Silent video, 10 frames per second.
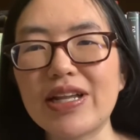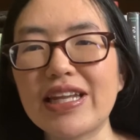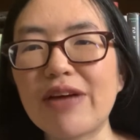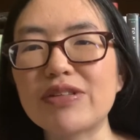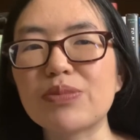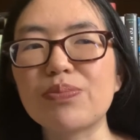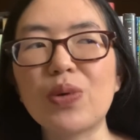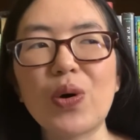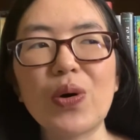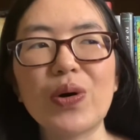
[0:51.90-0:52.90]
was
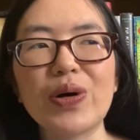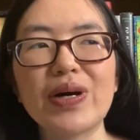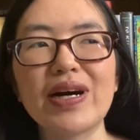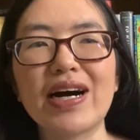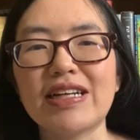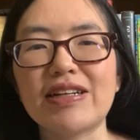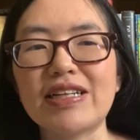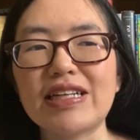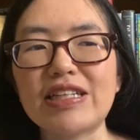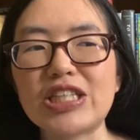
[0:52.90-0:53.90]
more
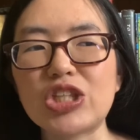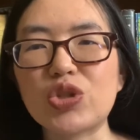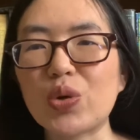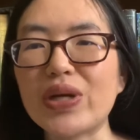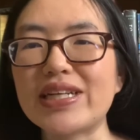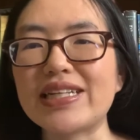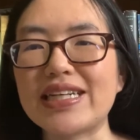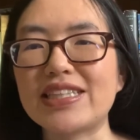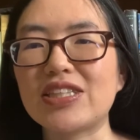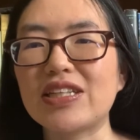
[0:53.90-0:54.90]

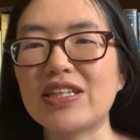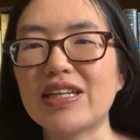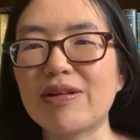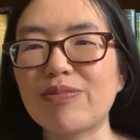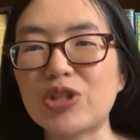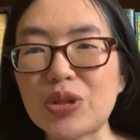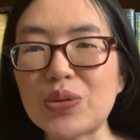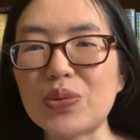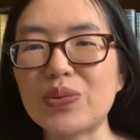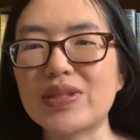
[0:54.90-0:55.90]
disjointedness
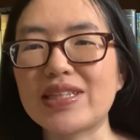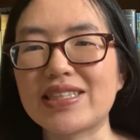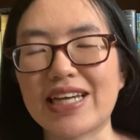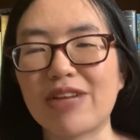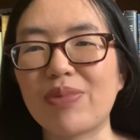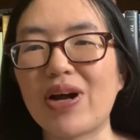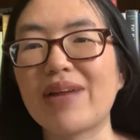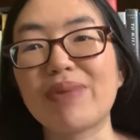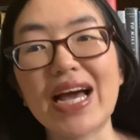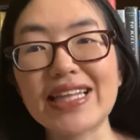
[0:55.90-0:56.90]
to the second part,
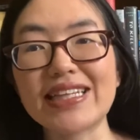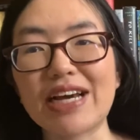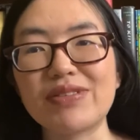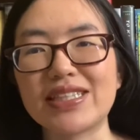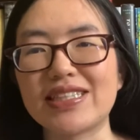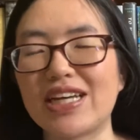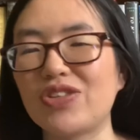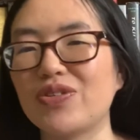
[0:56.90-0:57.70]
but I think that was intentional.